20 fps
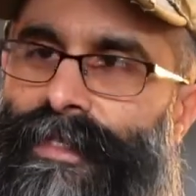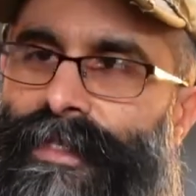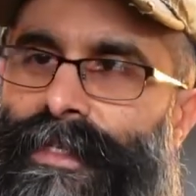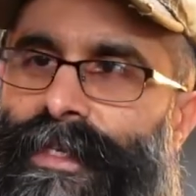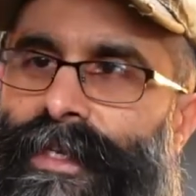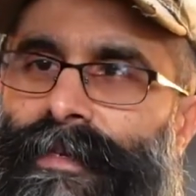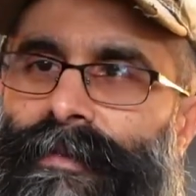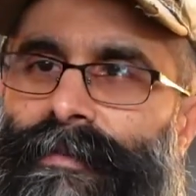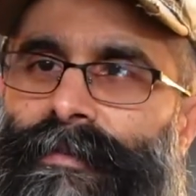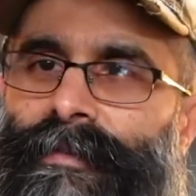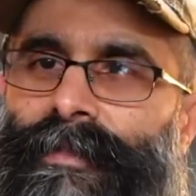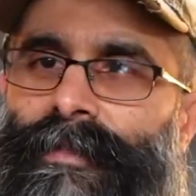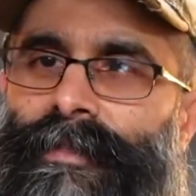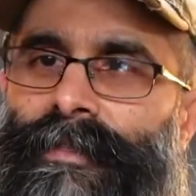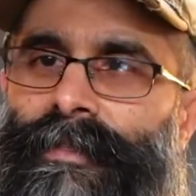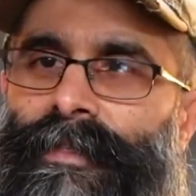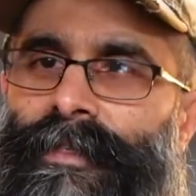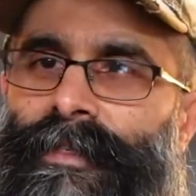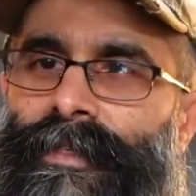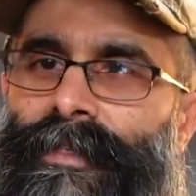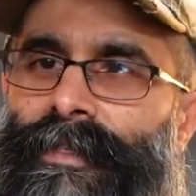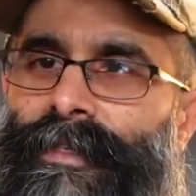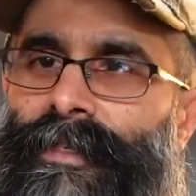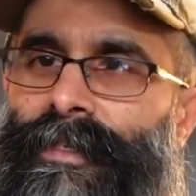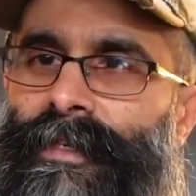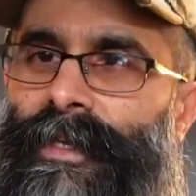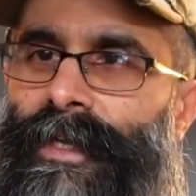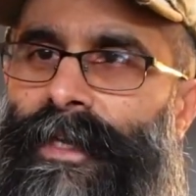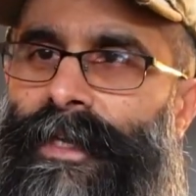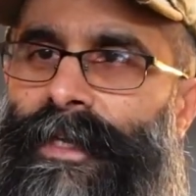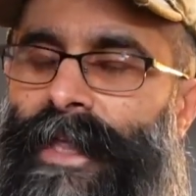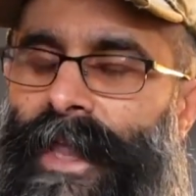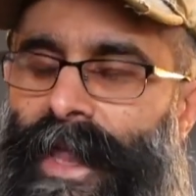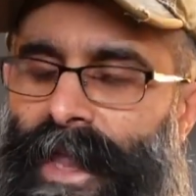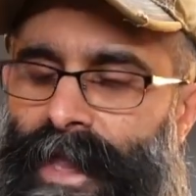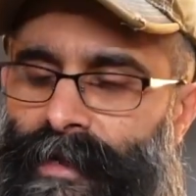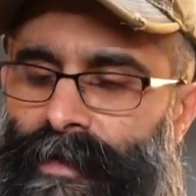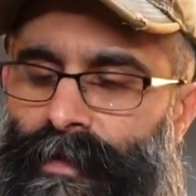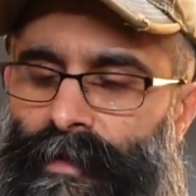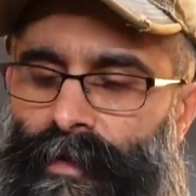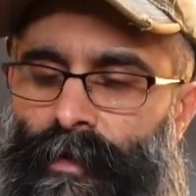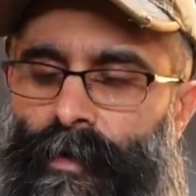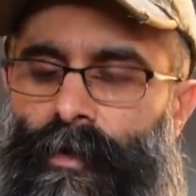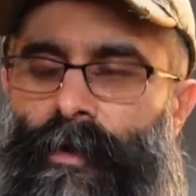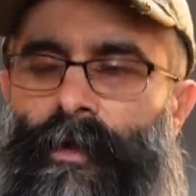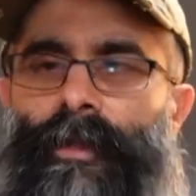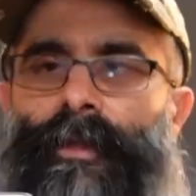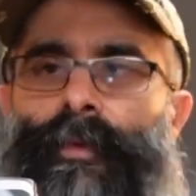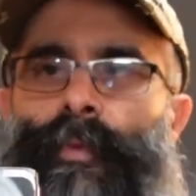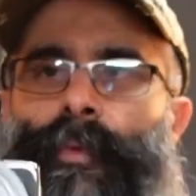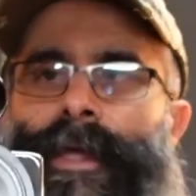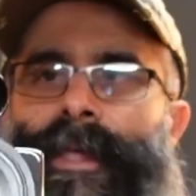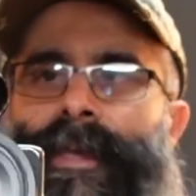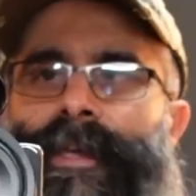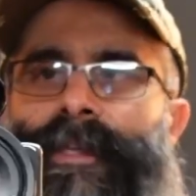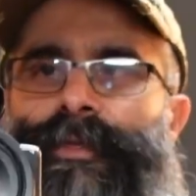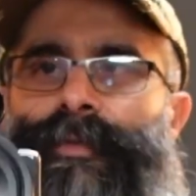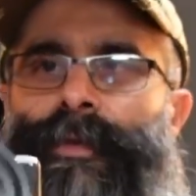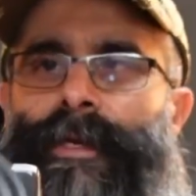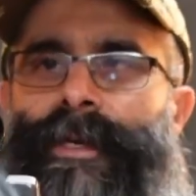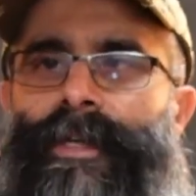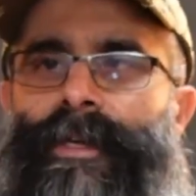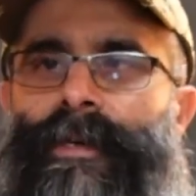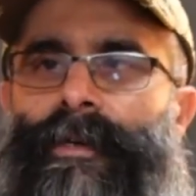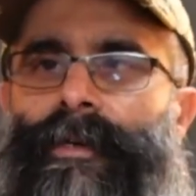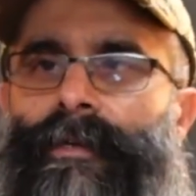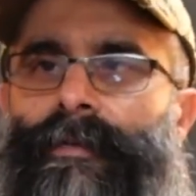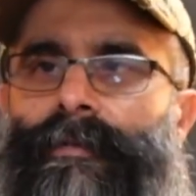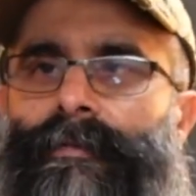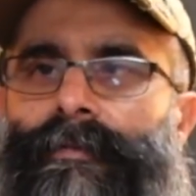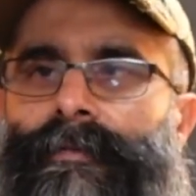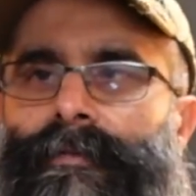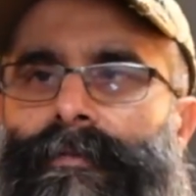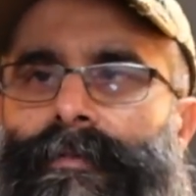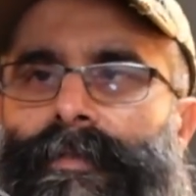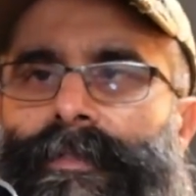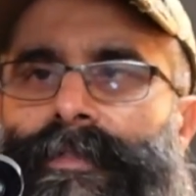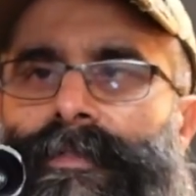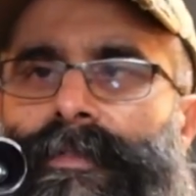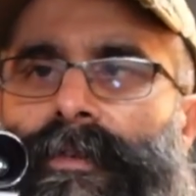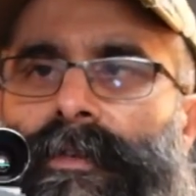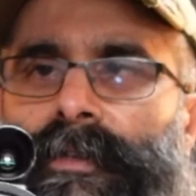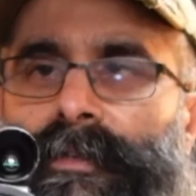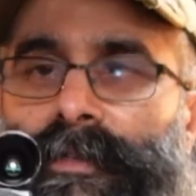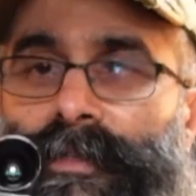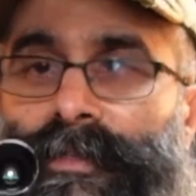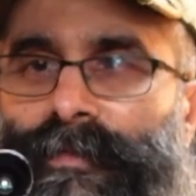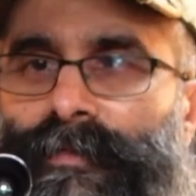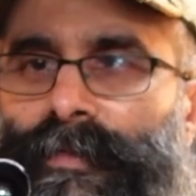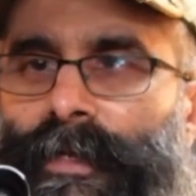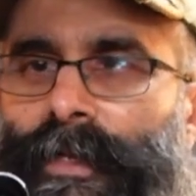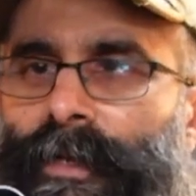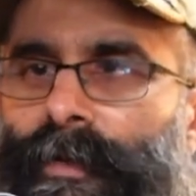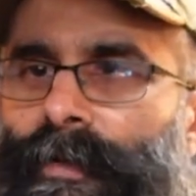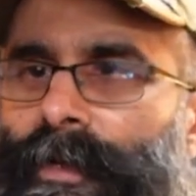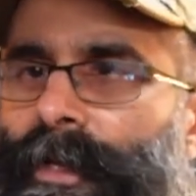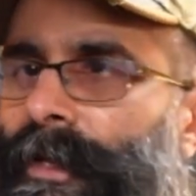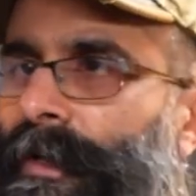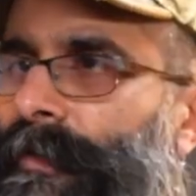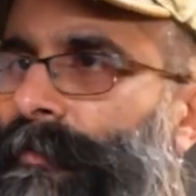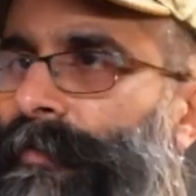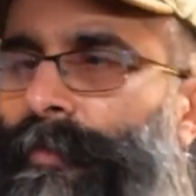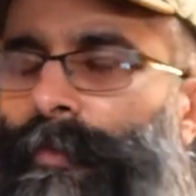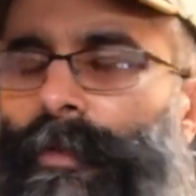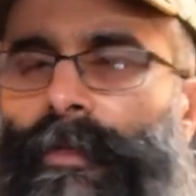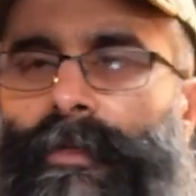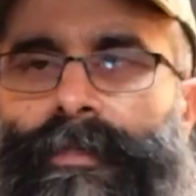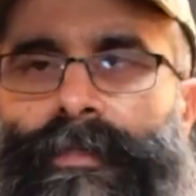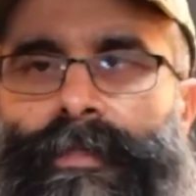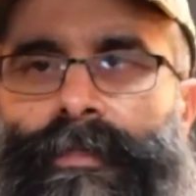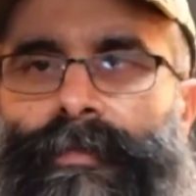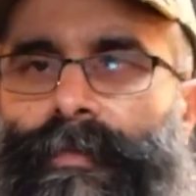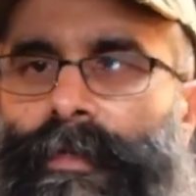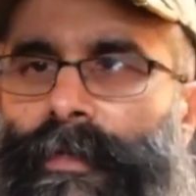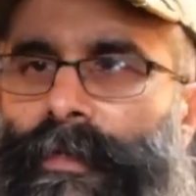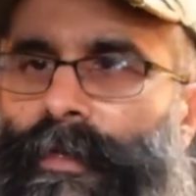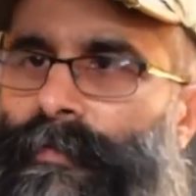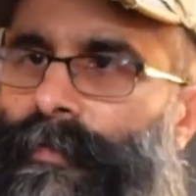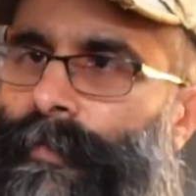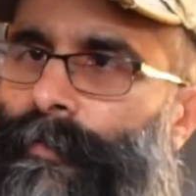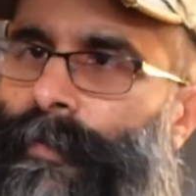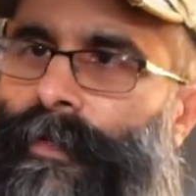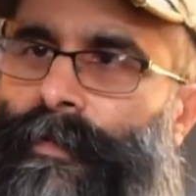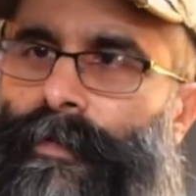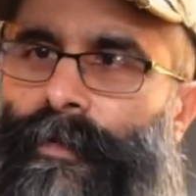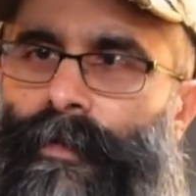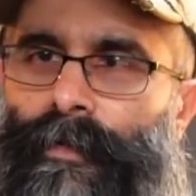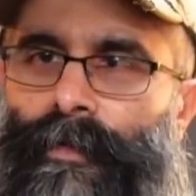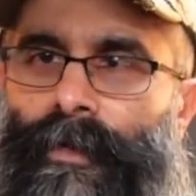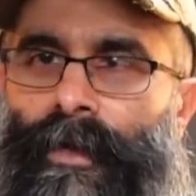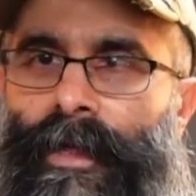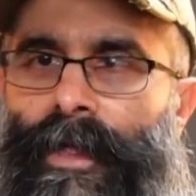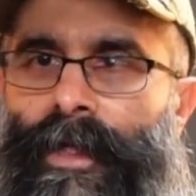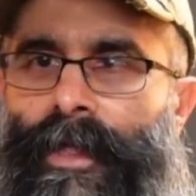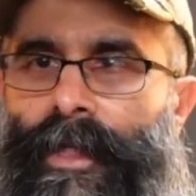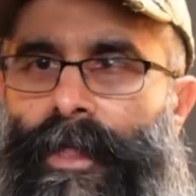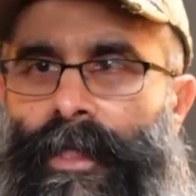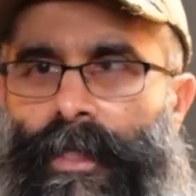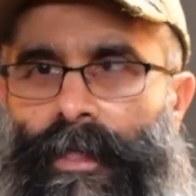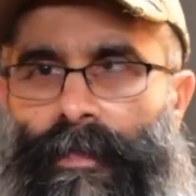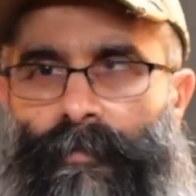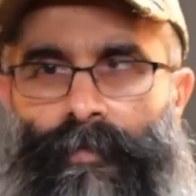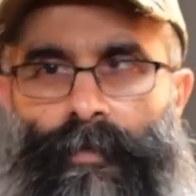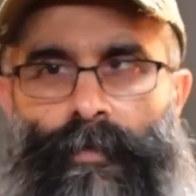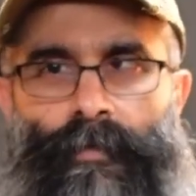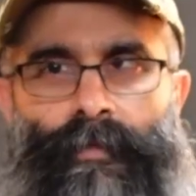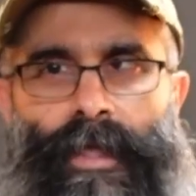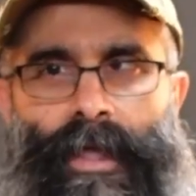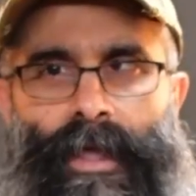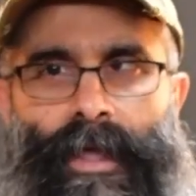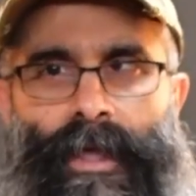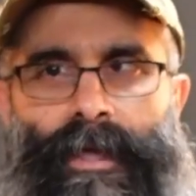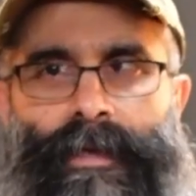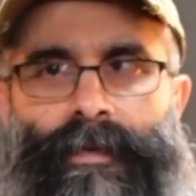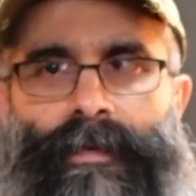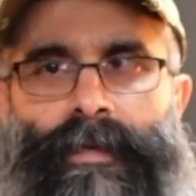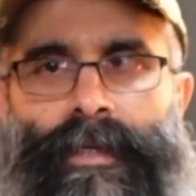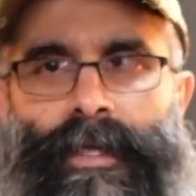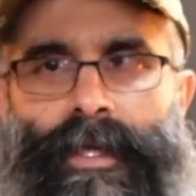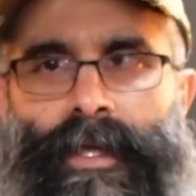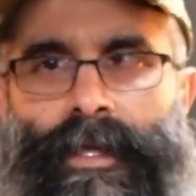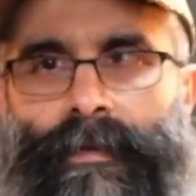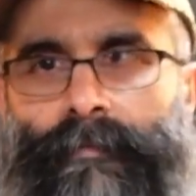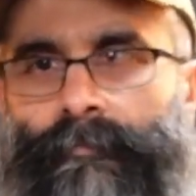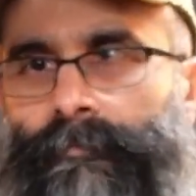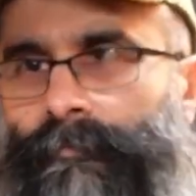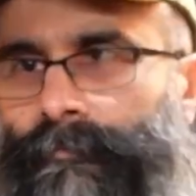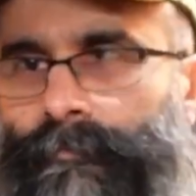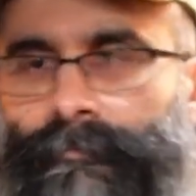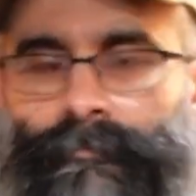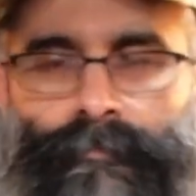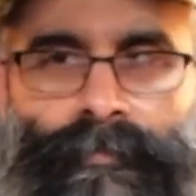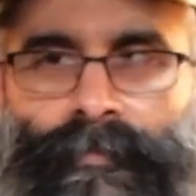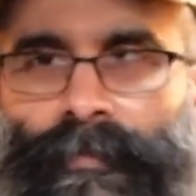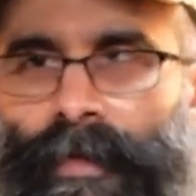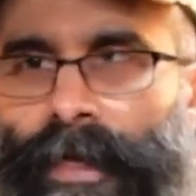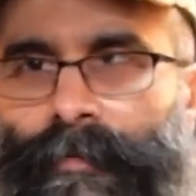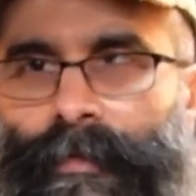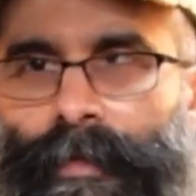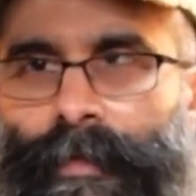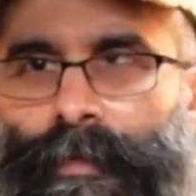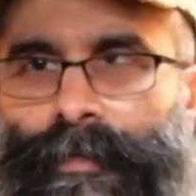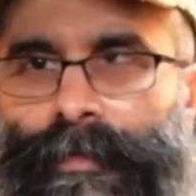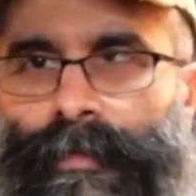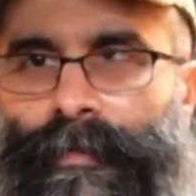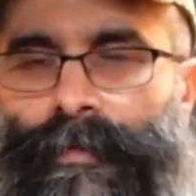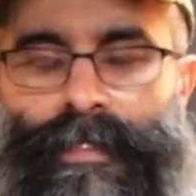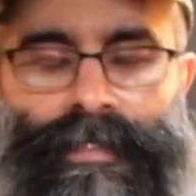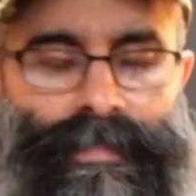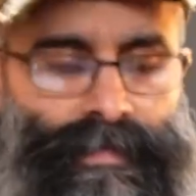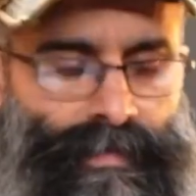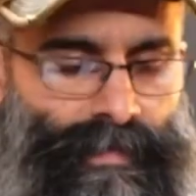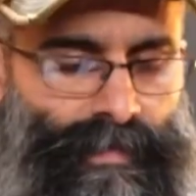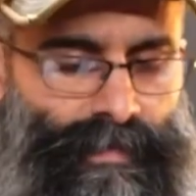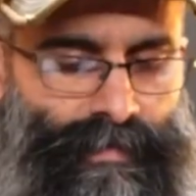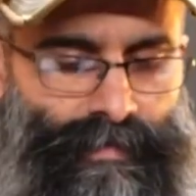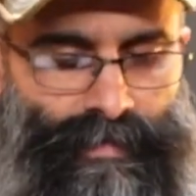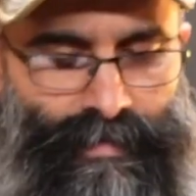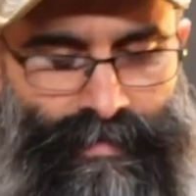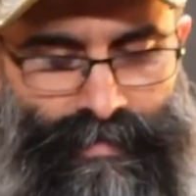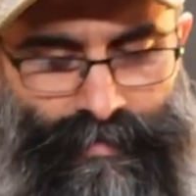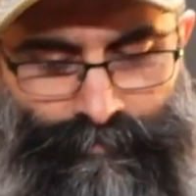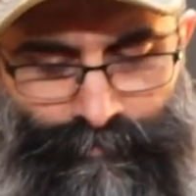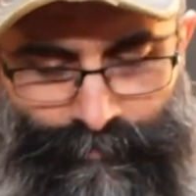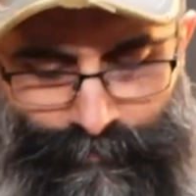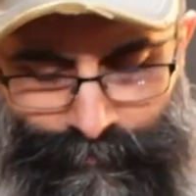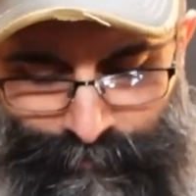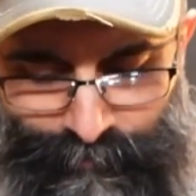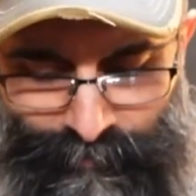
see, it can. All the weight is right here. This is very comfortable. This is very familiar if you've had a 500 series system.